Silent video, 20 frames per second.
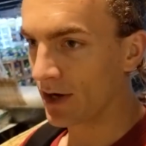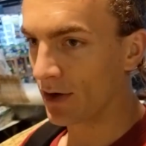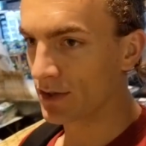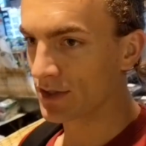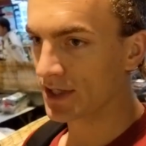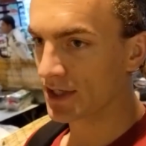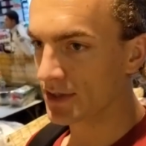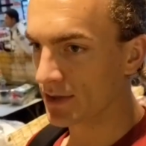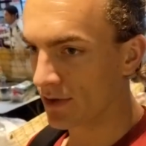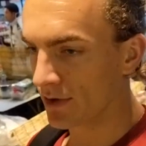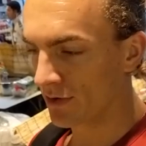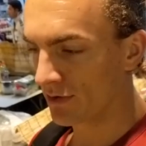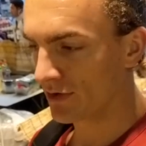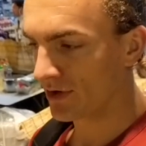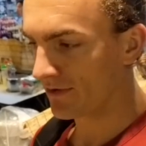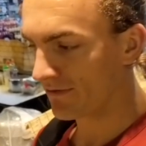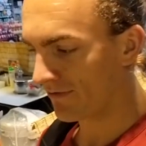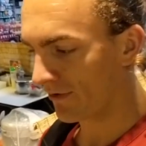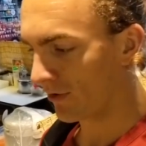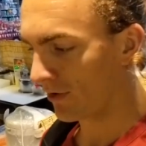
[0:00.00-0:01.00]
It goes into
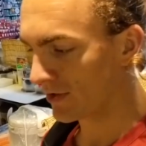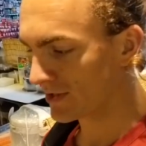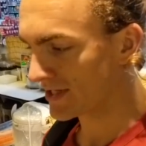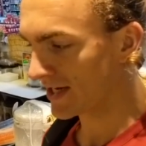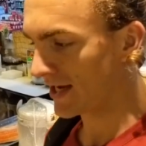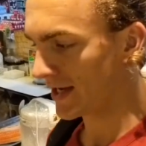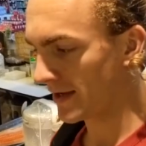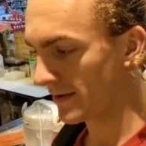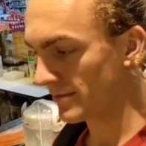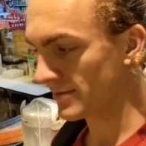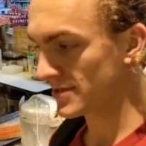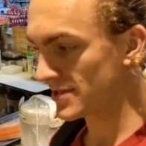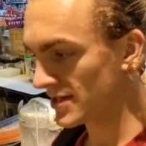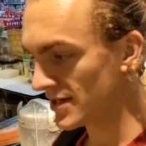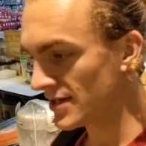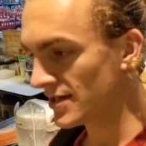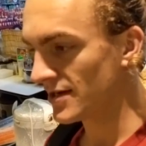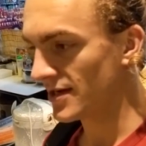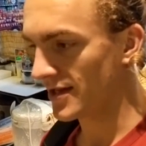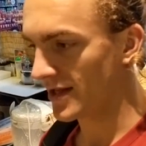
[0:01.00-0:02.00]
100 four times,
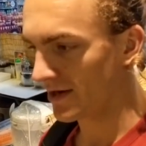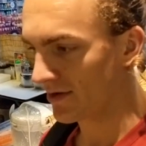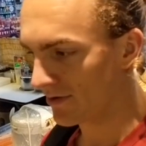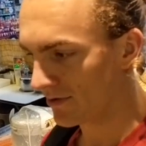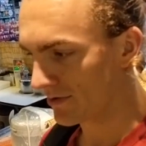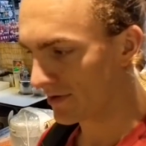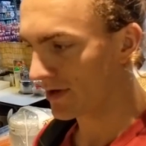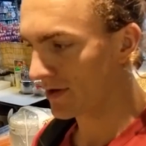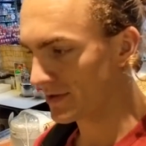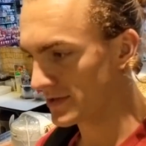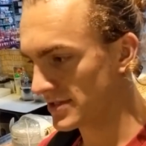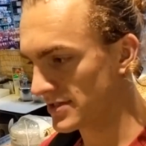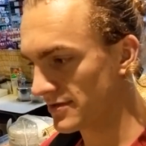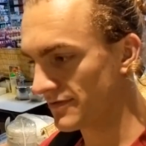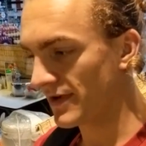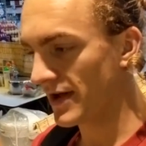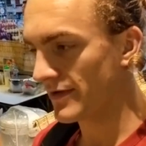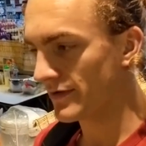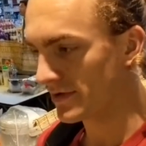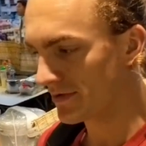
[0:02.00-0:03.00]
and then 100 goes into
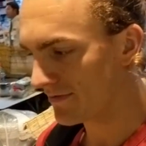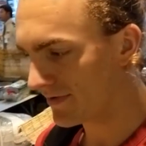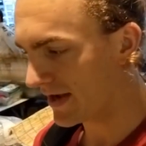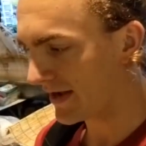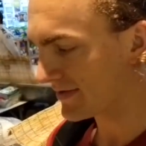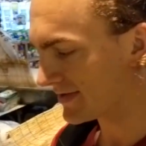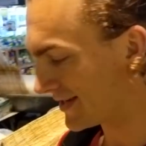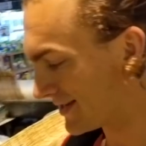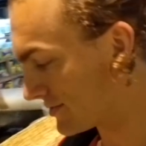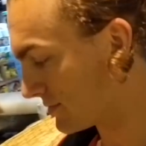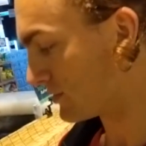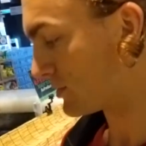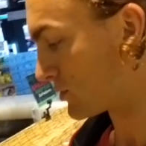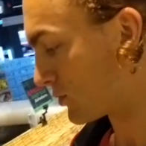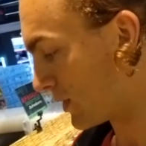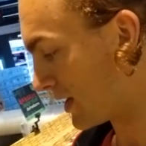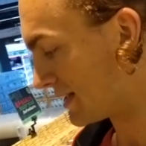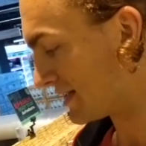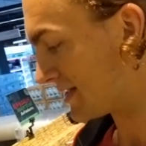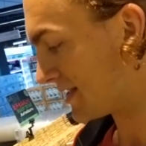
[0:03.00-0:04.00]
505 times, so it's
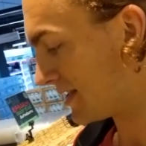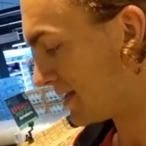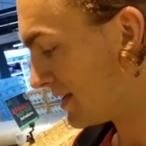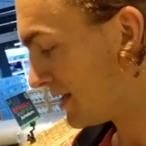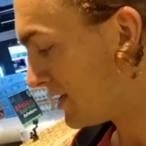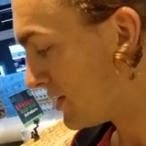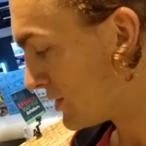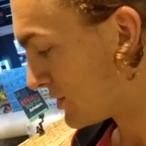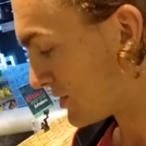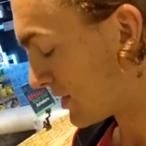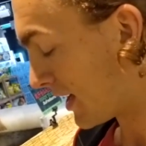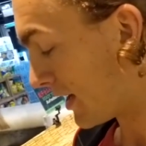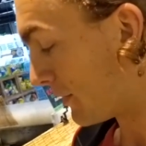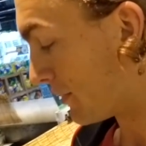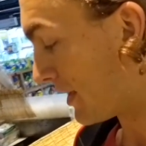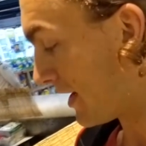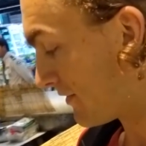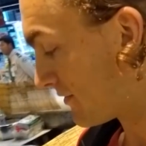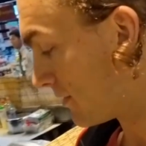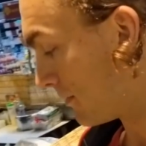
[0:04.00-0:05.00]
20. So that
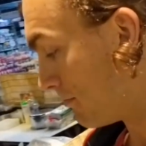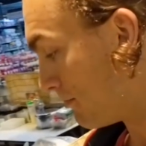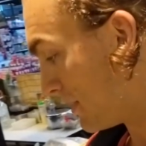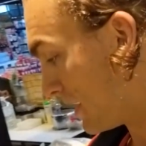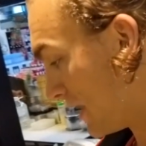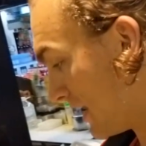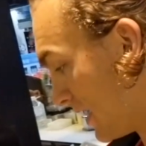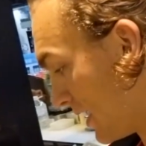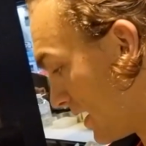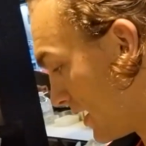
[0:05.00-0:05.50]
would have to be